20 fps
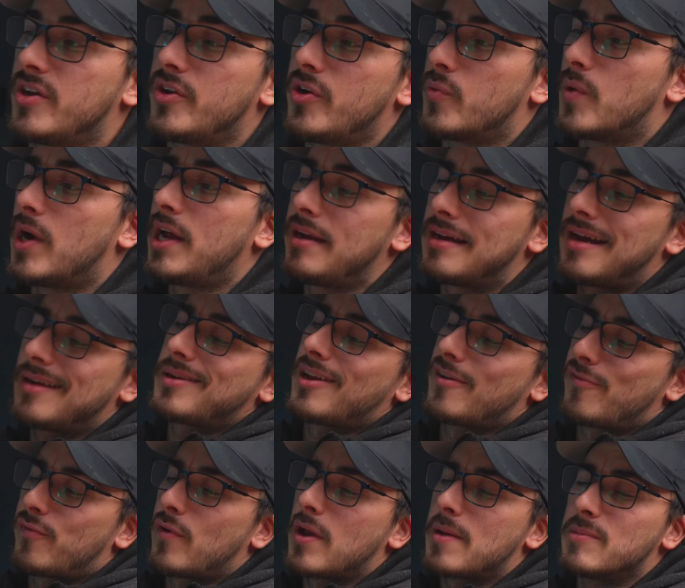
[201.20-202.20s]
You know what? I'm gonna
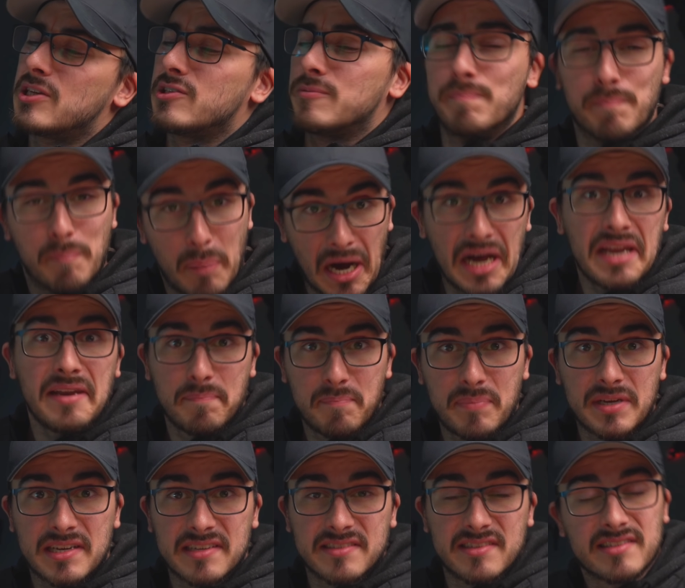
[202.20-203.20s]
frame his butt
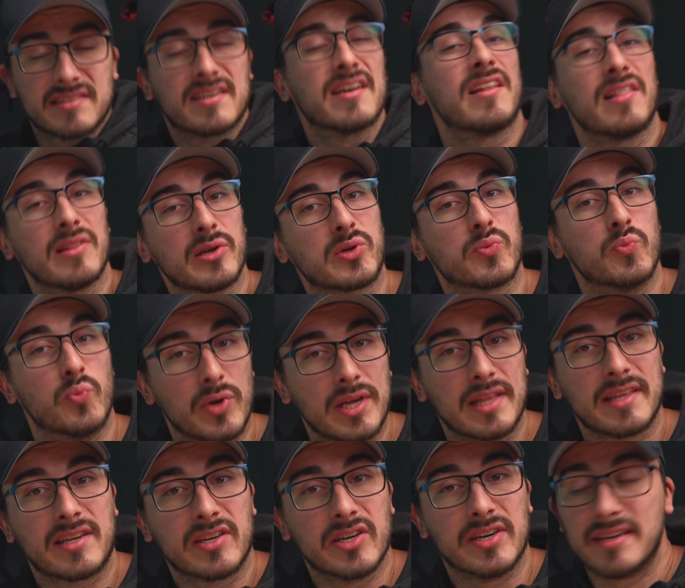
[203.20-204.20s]
because it's gonna look
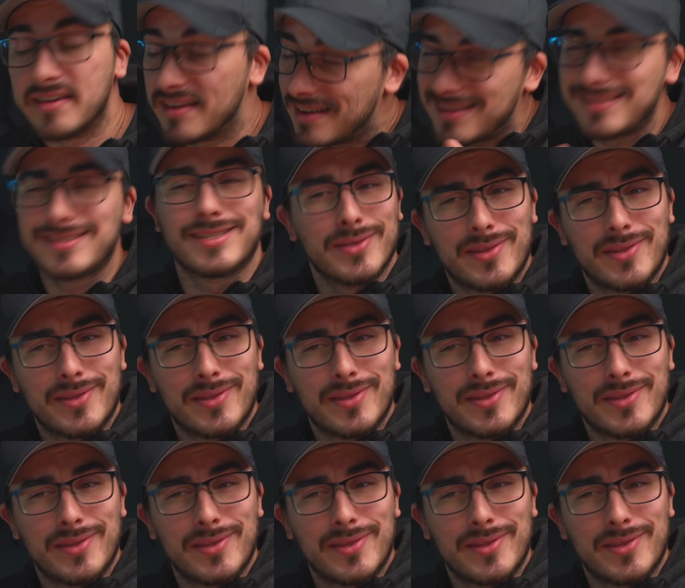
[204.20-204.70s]
really good into